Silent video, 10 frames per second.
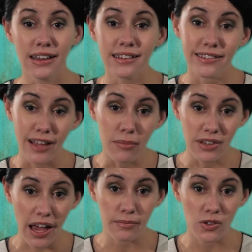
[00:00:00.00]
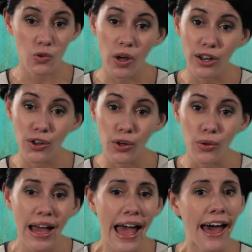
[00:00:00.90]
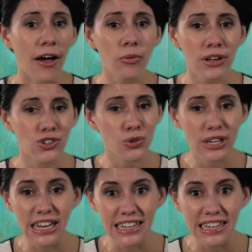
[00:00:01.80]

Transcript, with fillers: Sometimes you want to know how much you can